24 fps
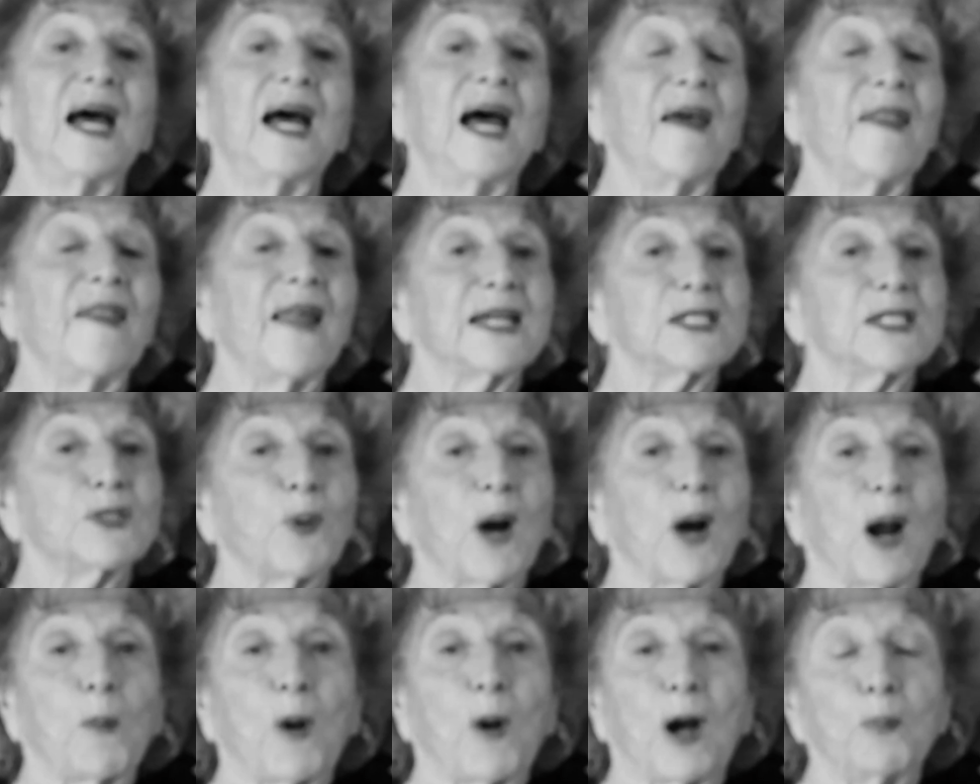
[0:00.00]
and that's
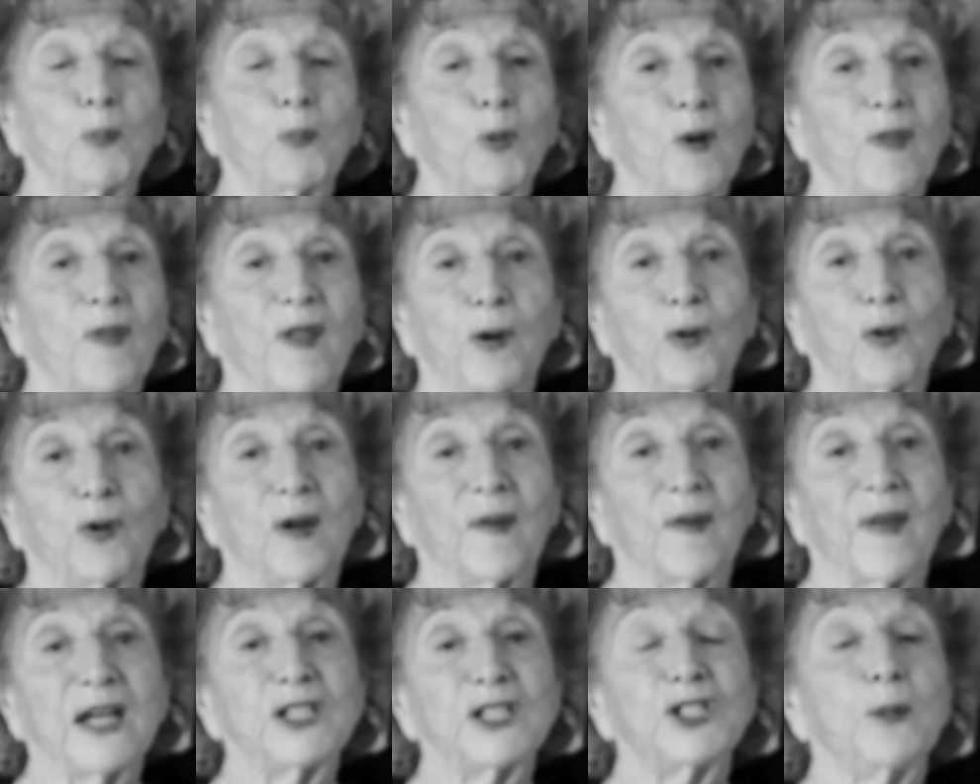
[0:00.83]
what I want more than
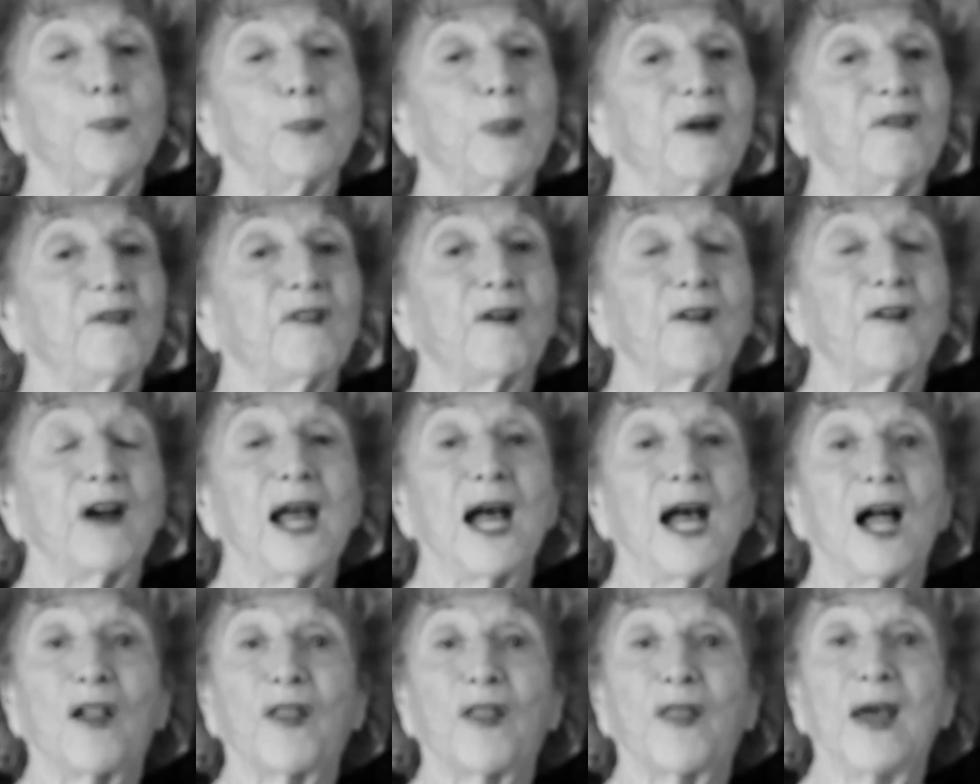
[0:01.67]
all, they should be very
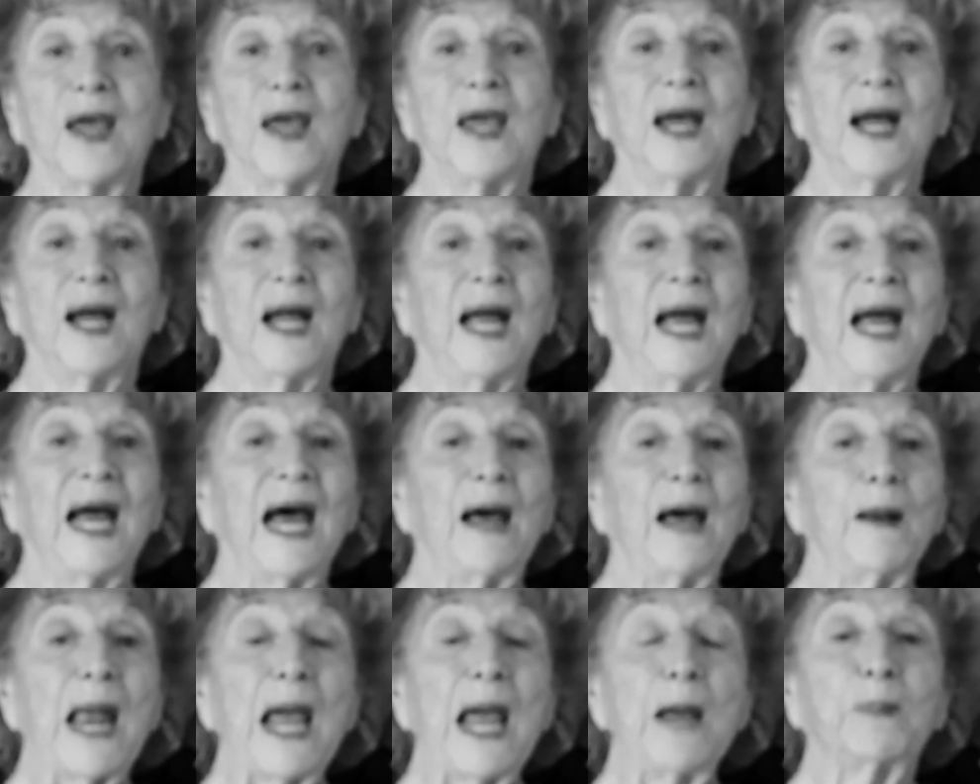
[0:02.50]
healthy
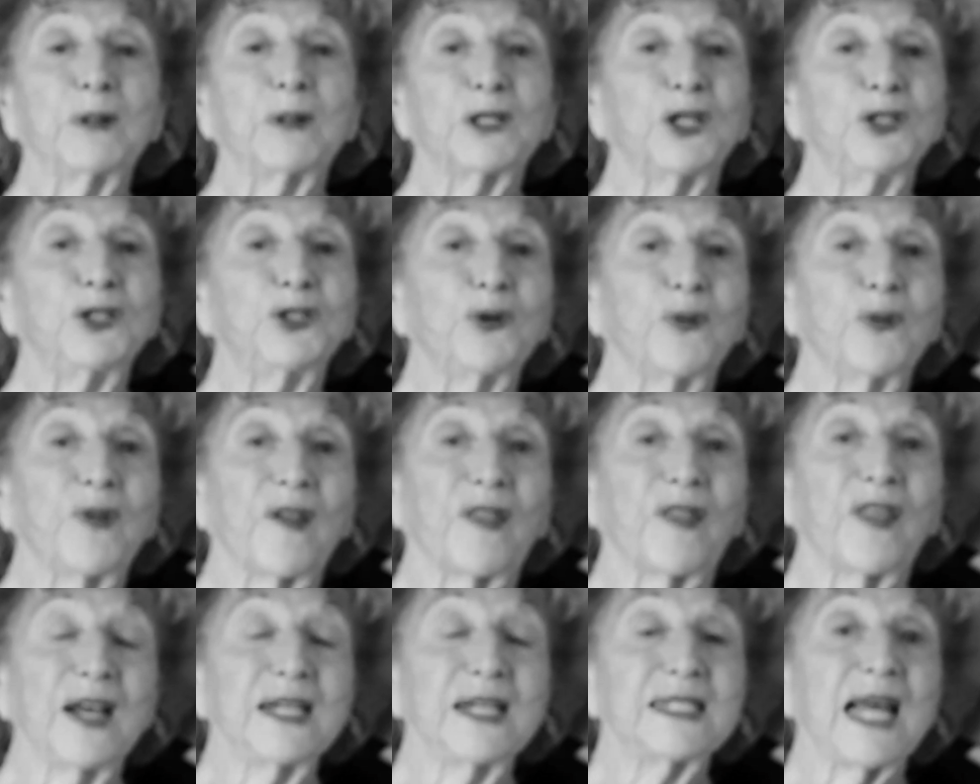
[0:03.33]
and able to do the
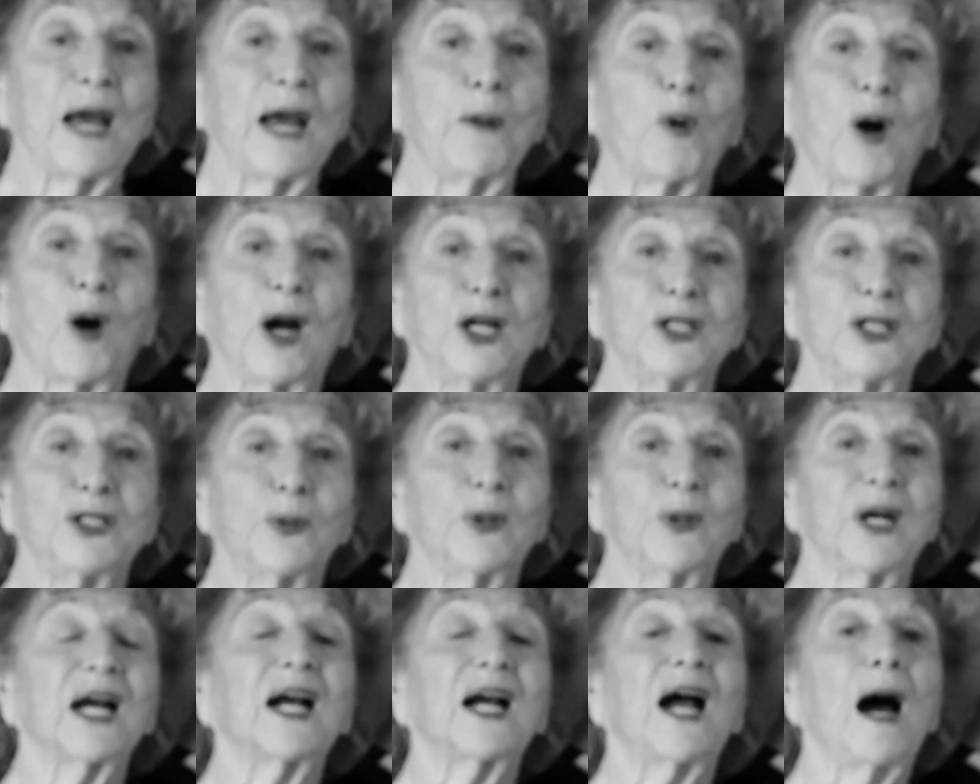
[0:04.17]
things they want to do
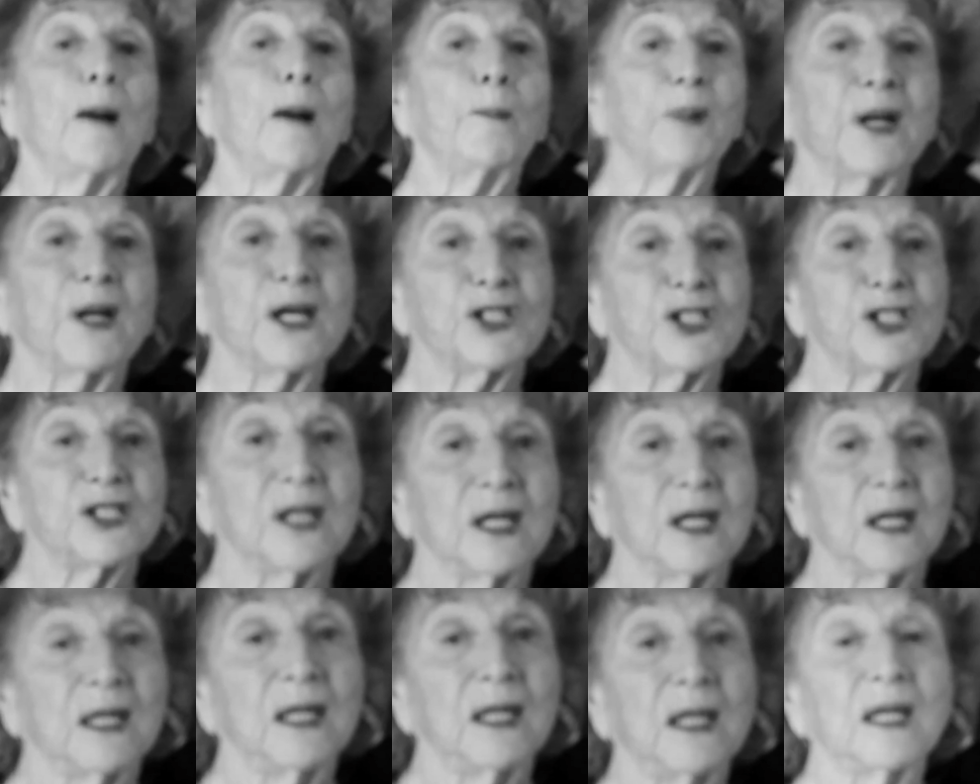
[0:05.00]
and accomplish
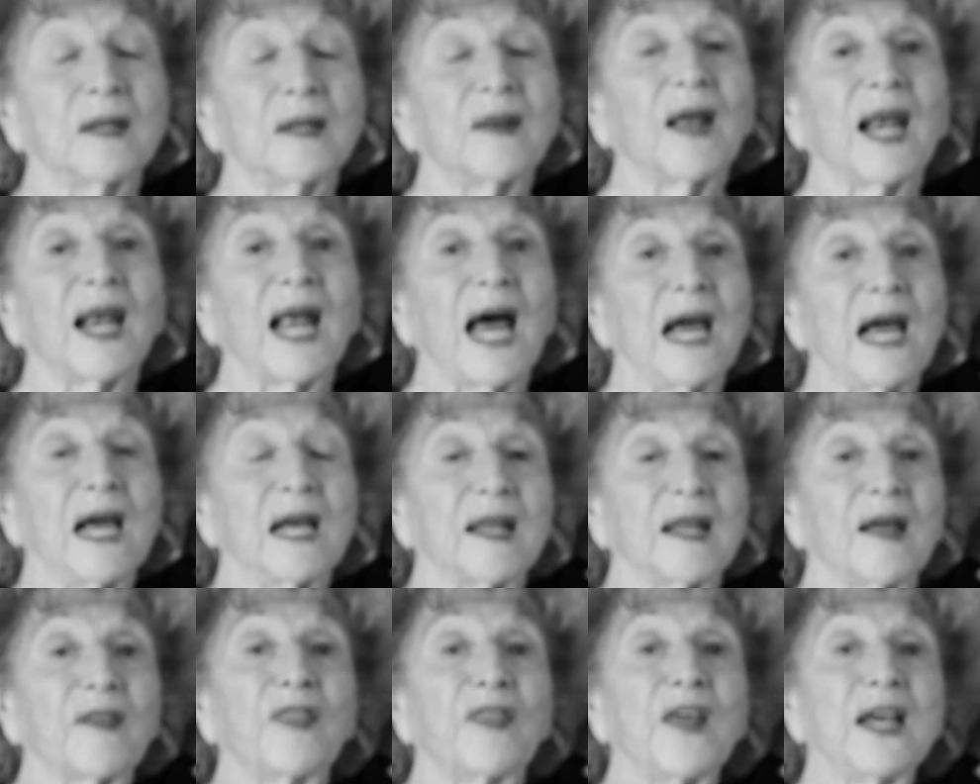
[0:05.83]

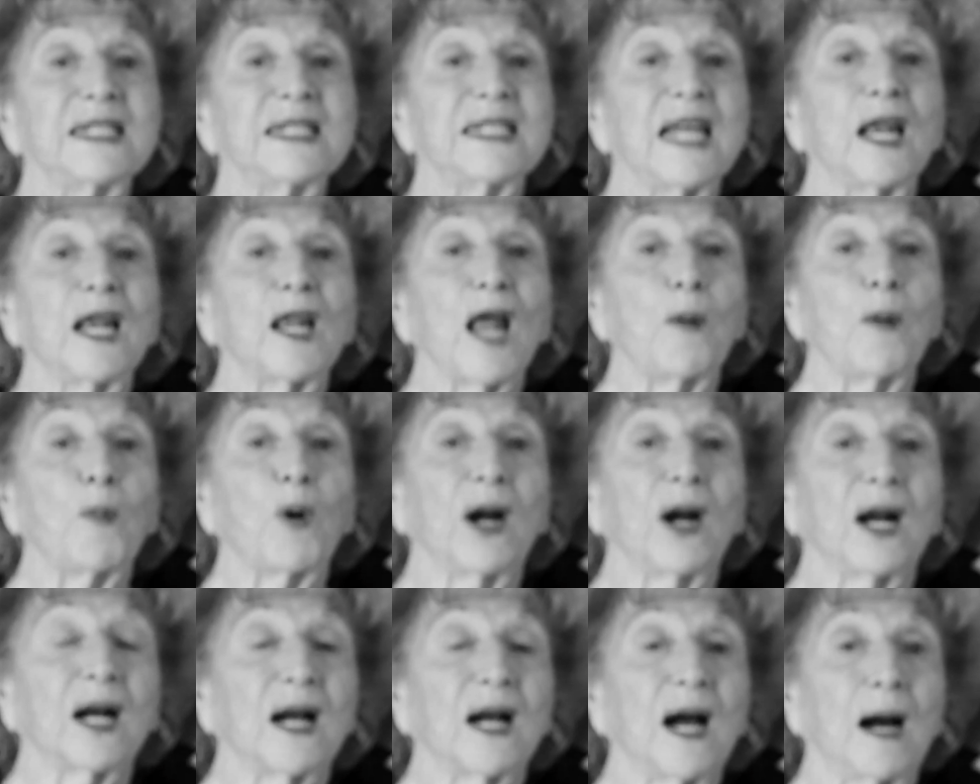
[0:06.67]
the things that they
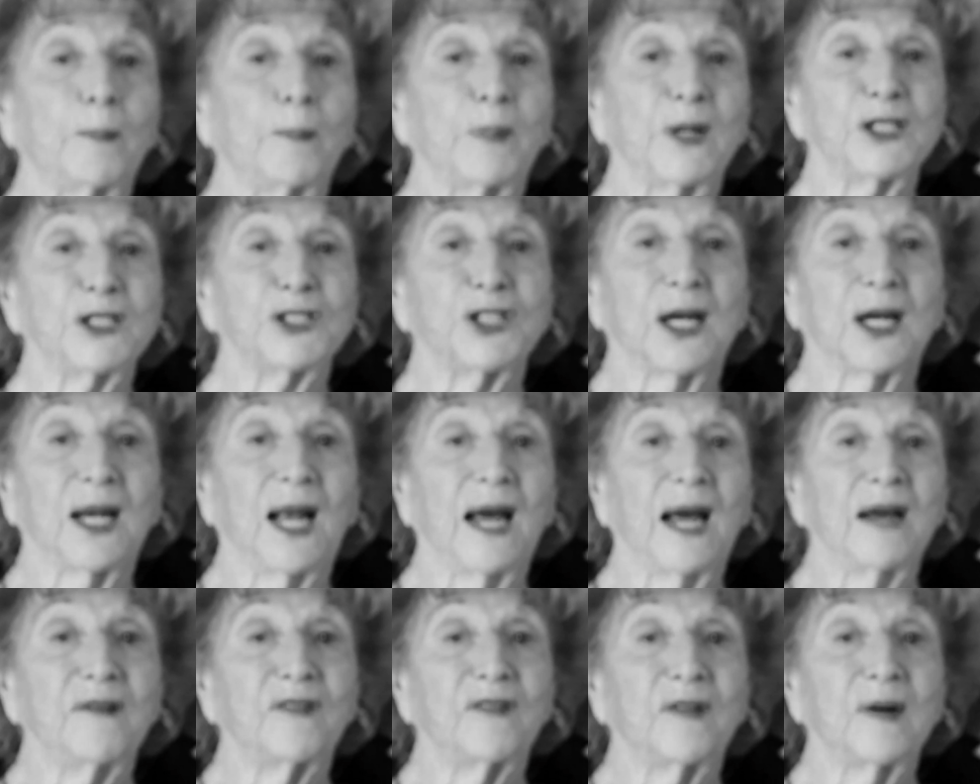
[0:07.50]
want to accomplish in
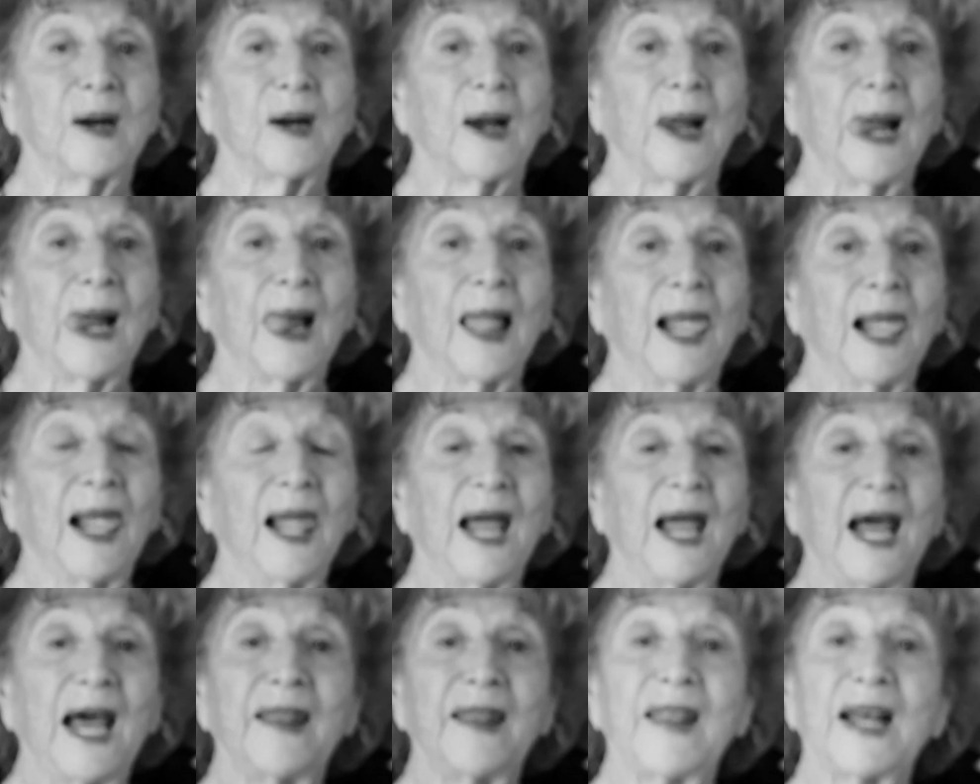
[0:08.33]
life.
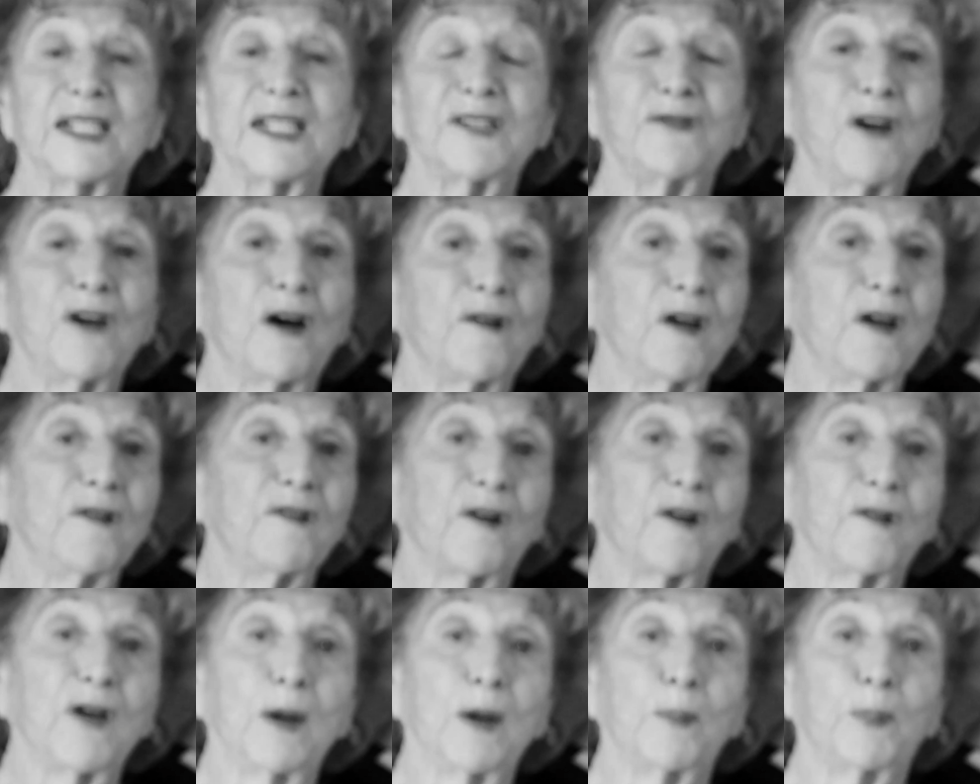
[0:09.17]
And that's very,
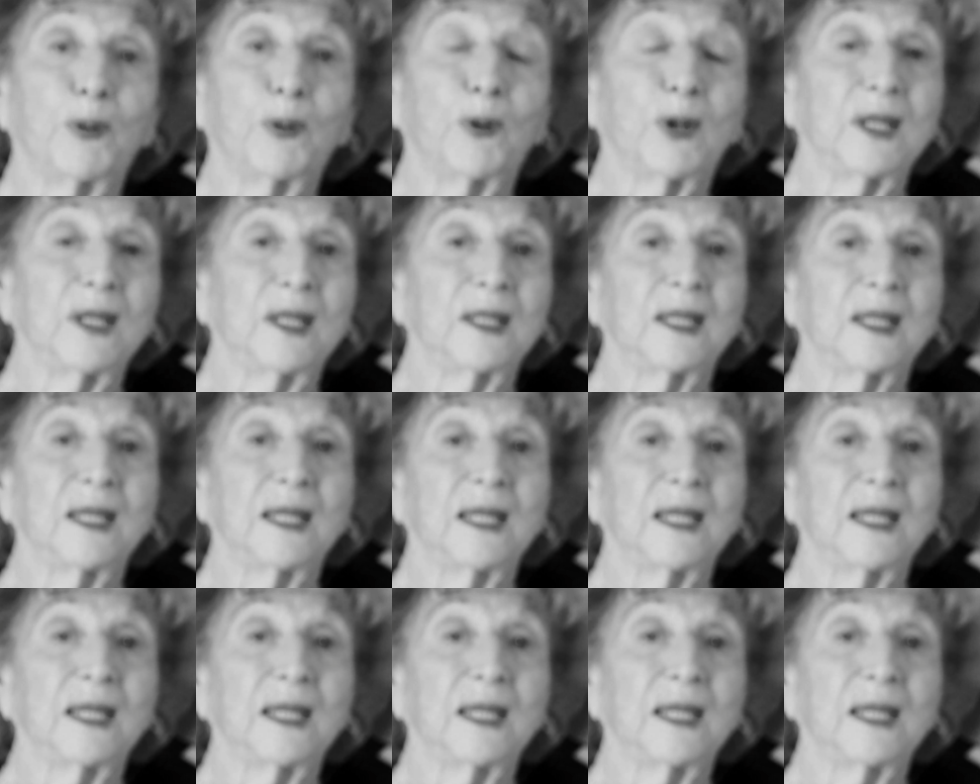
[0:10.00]
very important.